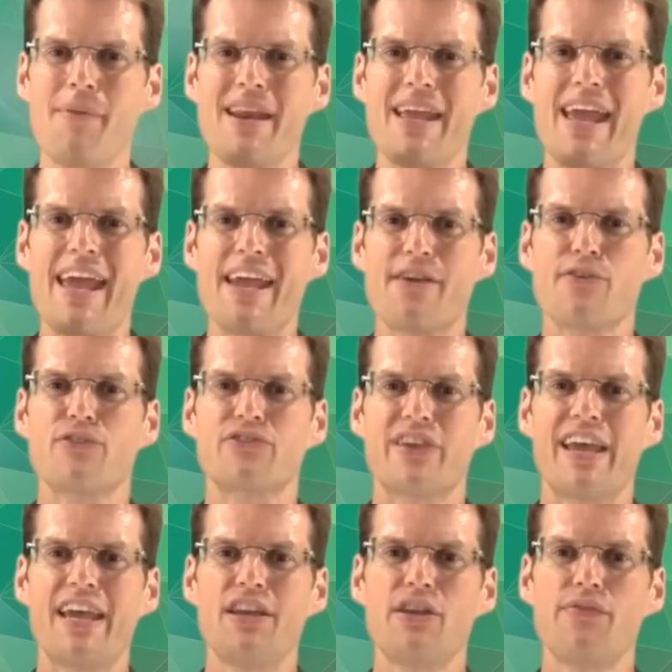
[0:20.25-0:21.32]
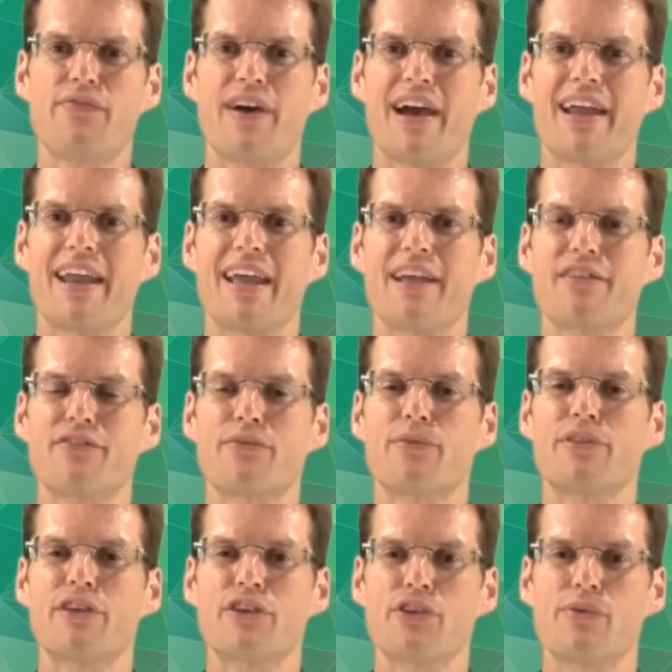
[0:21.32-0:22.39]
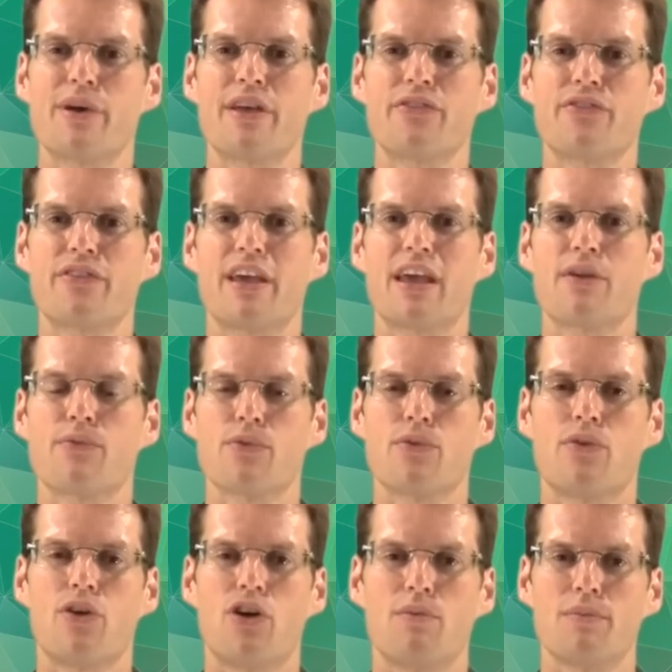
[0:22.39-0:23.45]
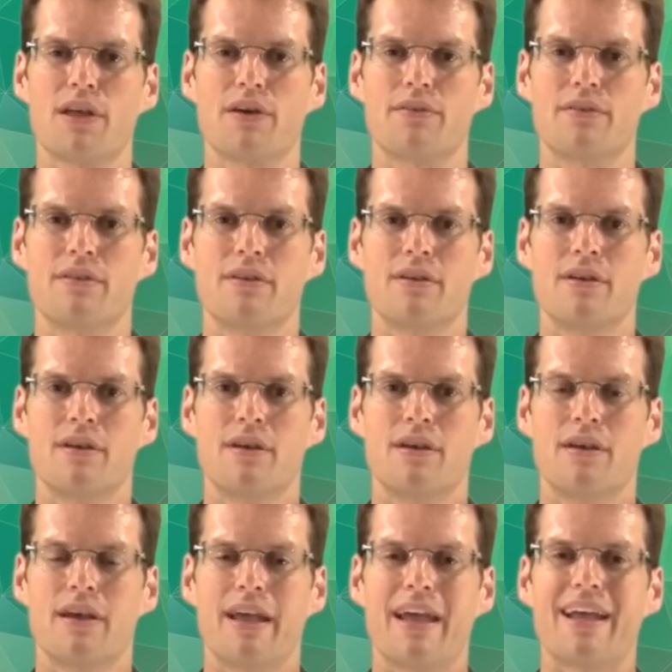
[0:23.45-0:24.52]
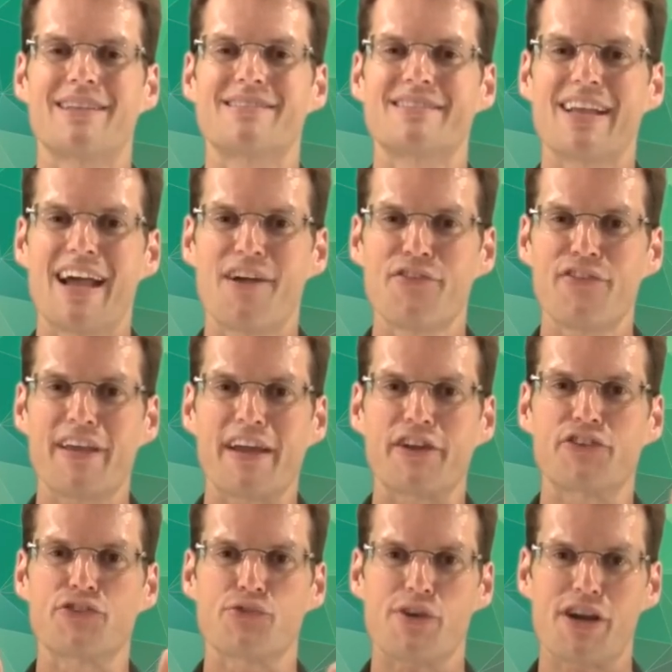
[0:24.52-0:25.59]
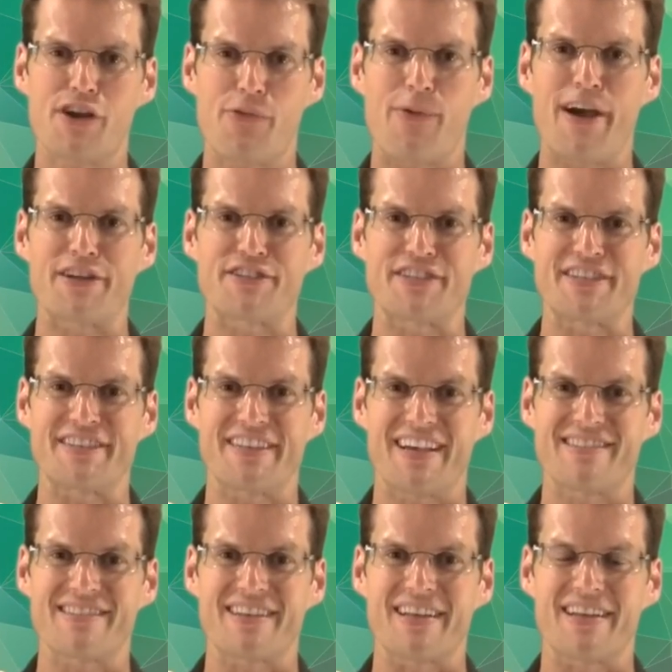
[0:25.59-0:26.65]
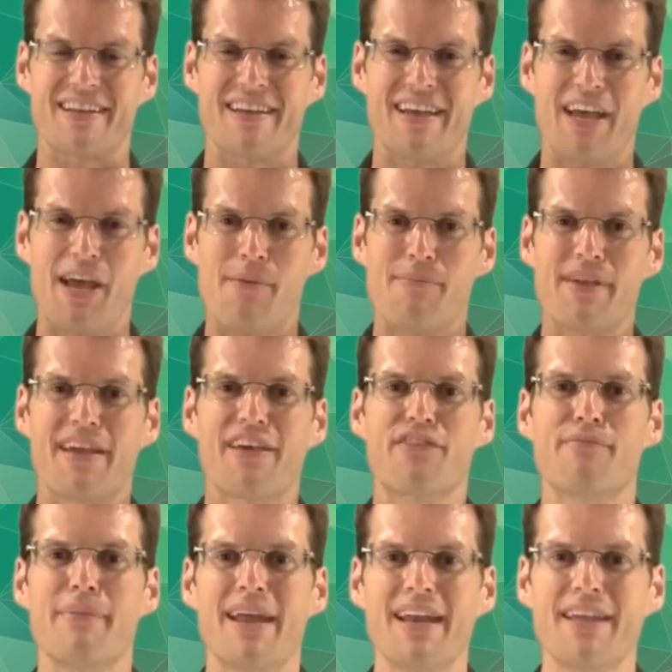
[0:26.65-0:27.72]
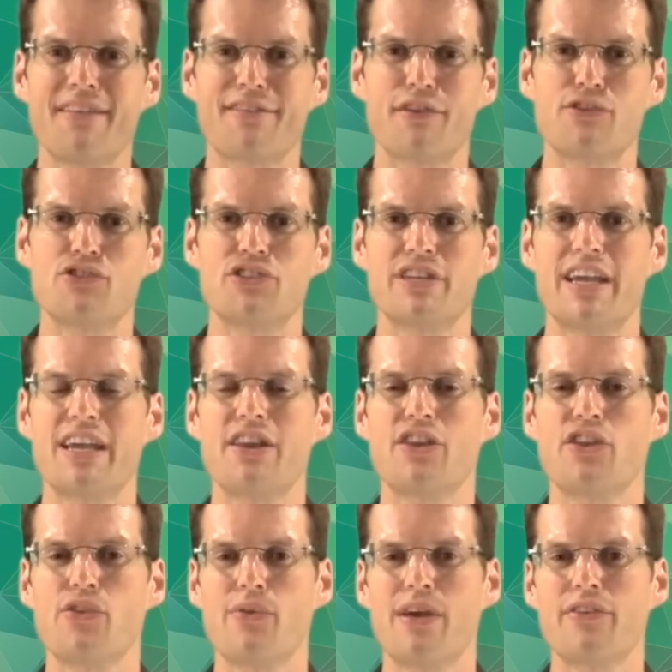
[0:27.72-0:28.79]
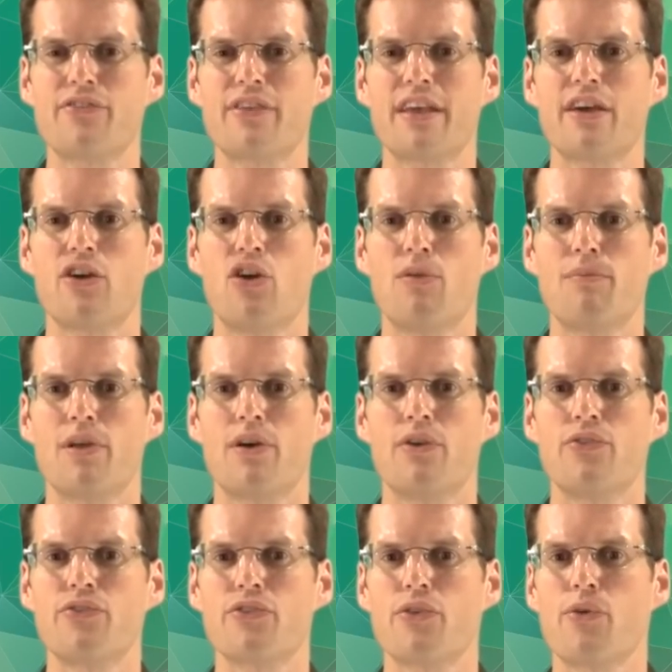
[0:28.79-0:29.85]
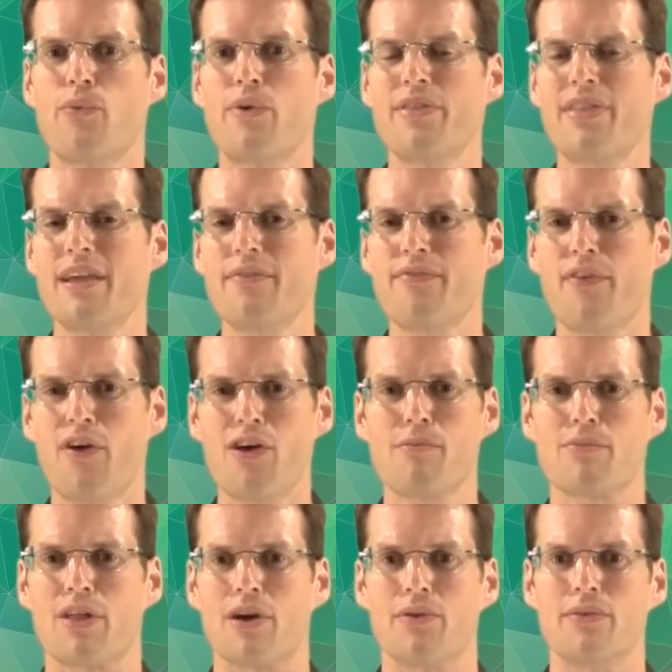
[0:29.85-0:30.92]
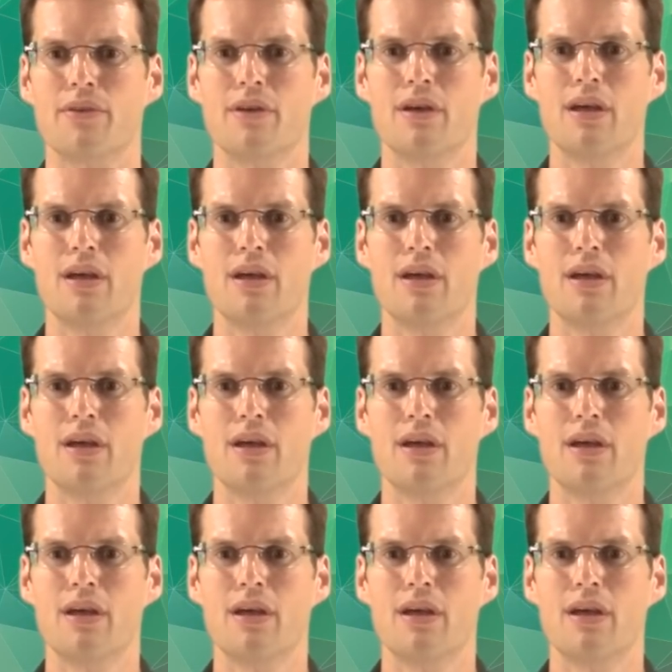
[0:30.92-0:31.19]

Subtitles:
many acres can you finance with a USDA rural home loan? It sounds like a trick question, doesn't it? Because many associate USDA home loans with a farm loan.